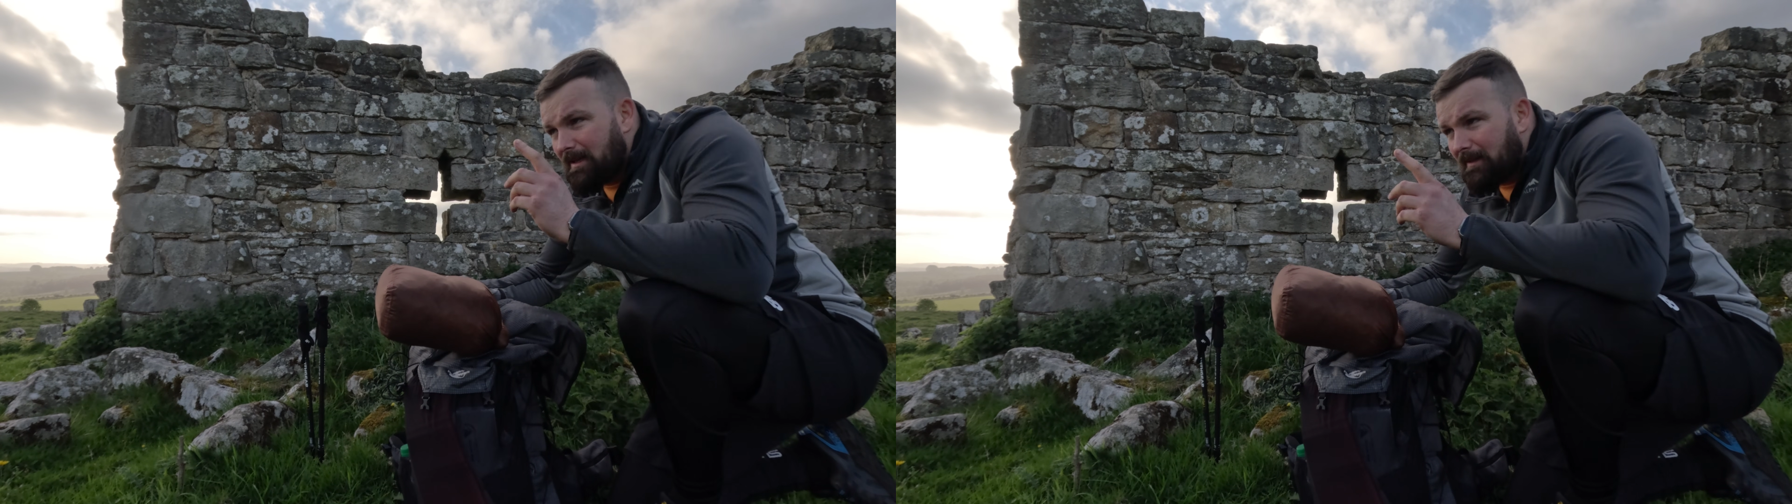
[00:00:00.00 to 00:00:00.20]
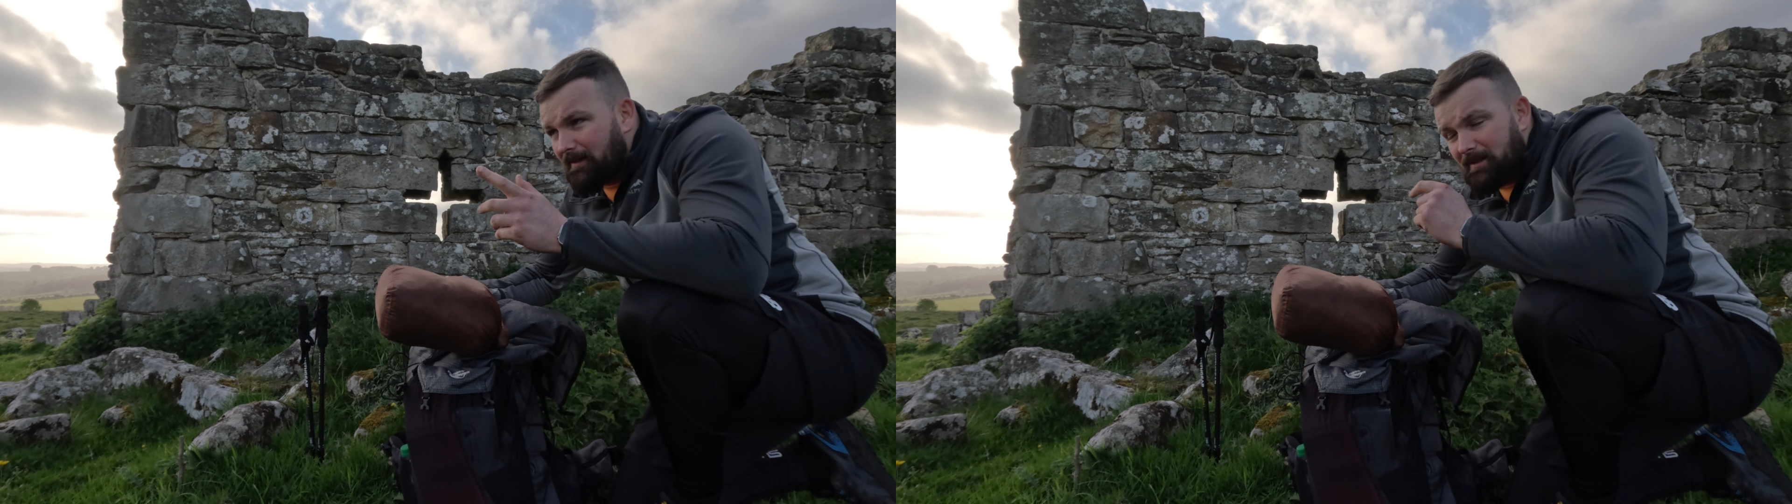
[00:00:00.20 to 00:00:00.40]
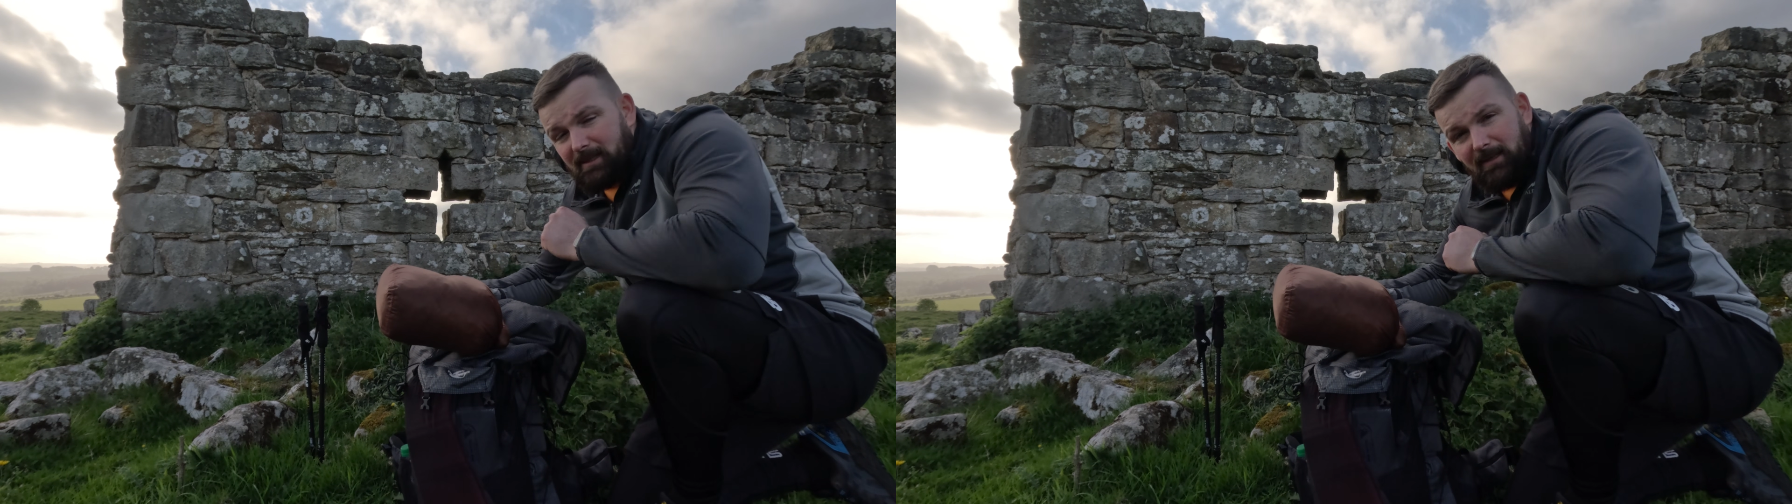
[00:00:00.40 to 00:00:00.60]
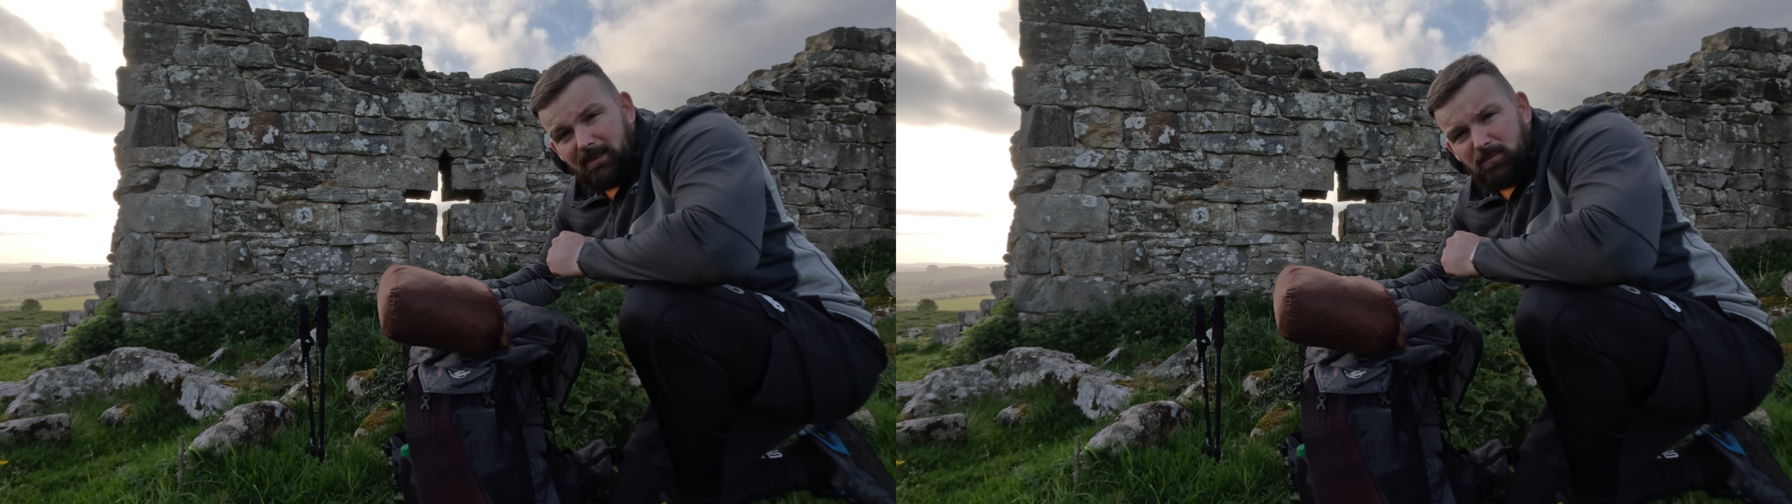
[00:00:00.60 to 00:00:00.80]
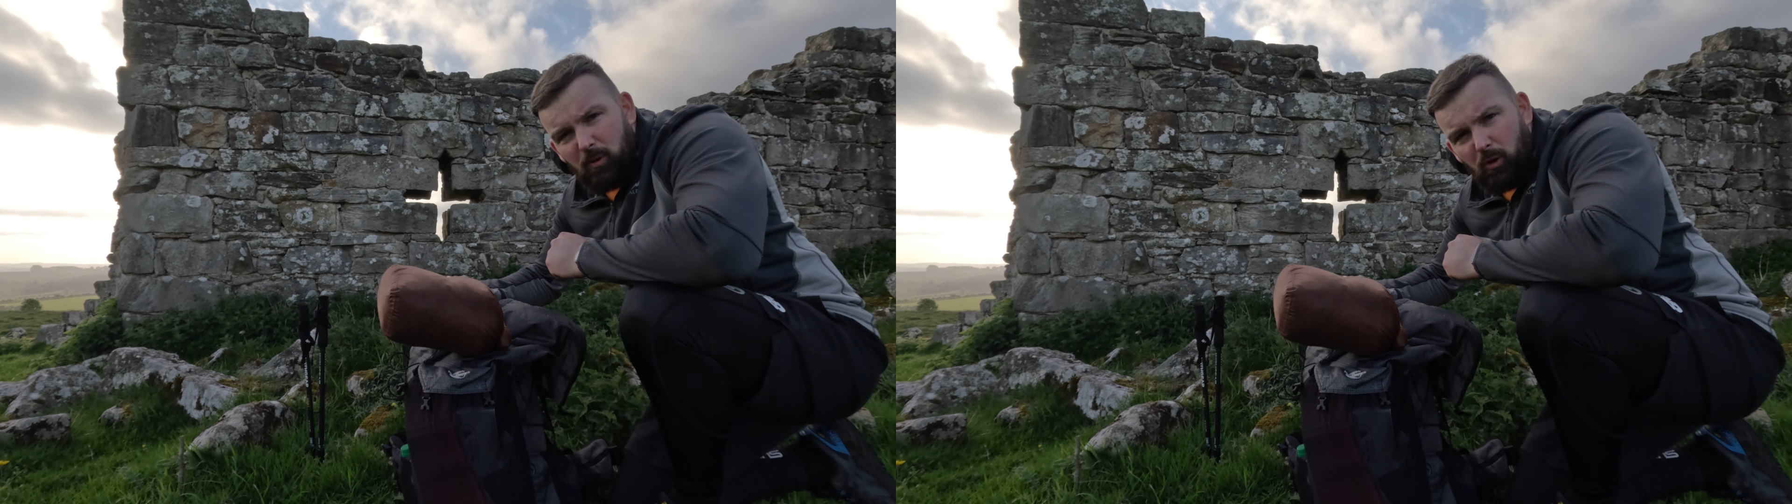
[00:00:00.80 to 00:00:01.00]
let's get
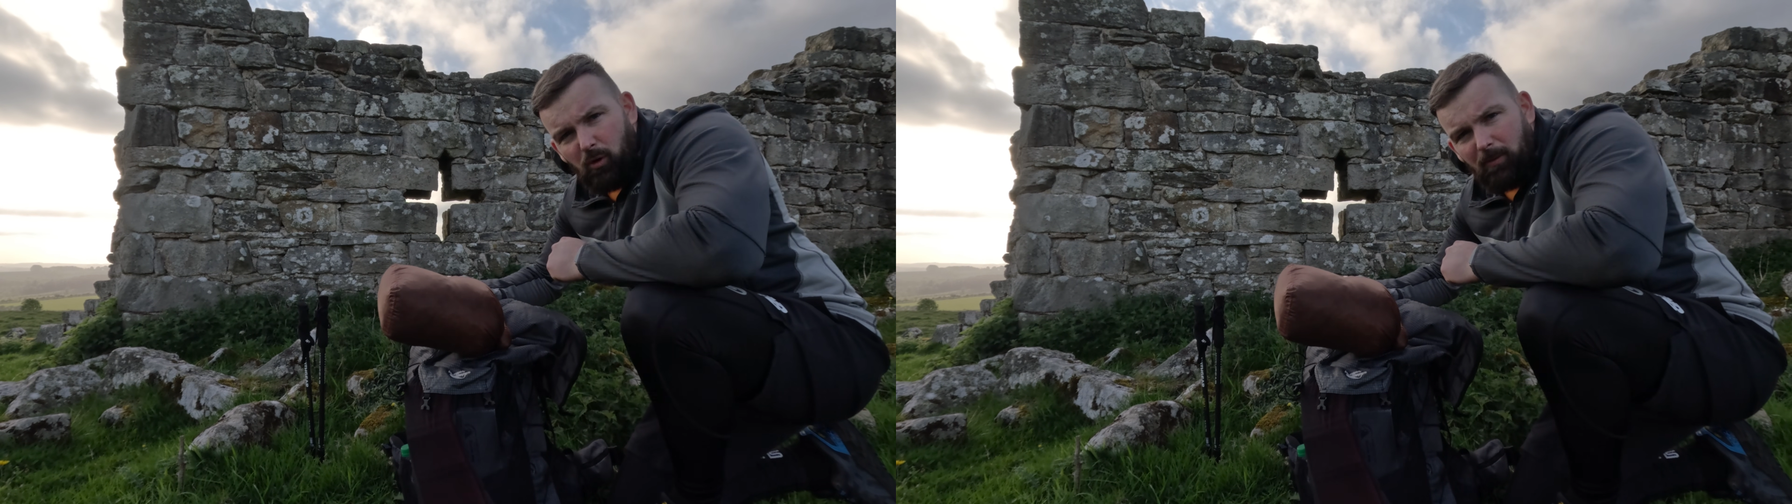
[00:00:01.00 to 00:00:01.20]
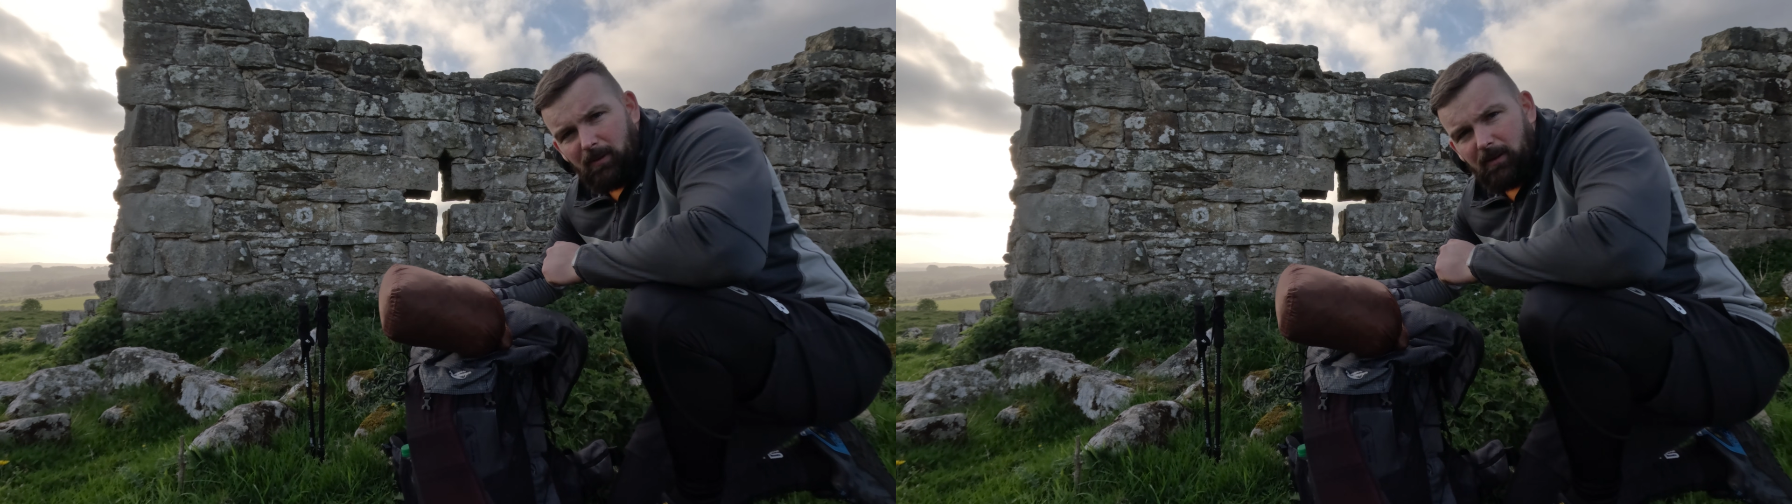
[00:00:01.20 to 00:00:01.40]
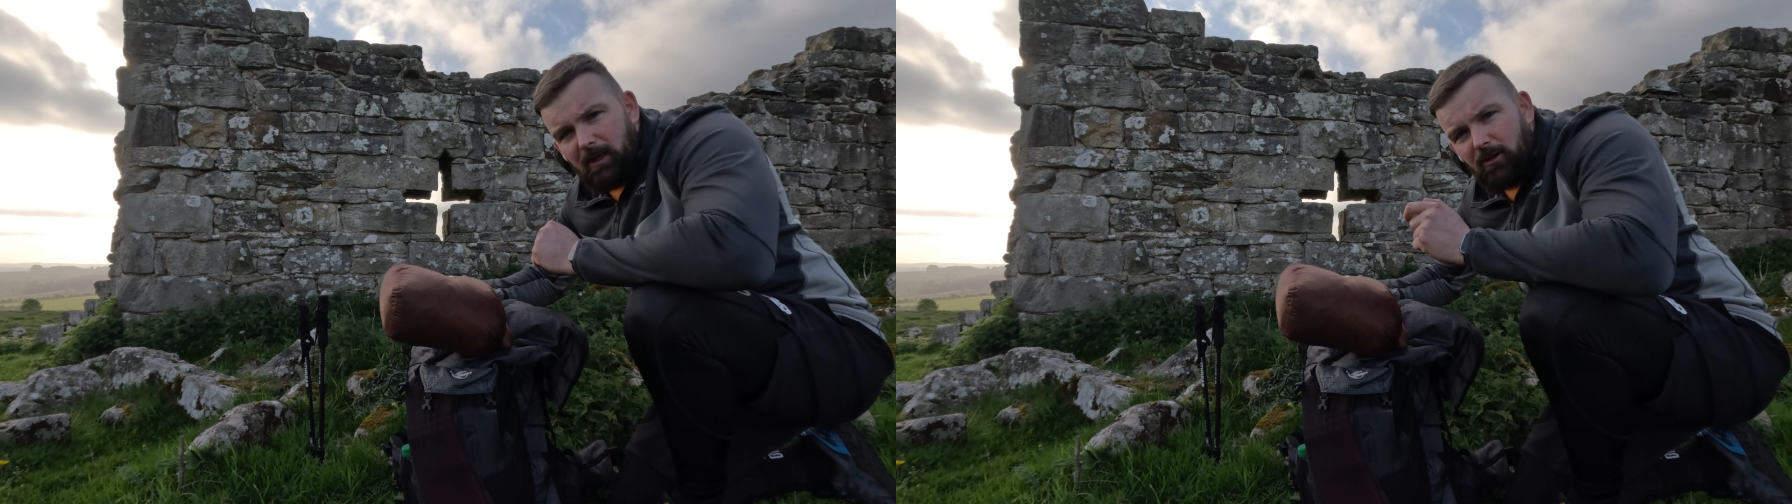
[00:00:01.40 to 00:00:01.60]
this put up and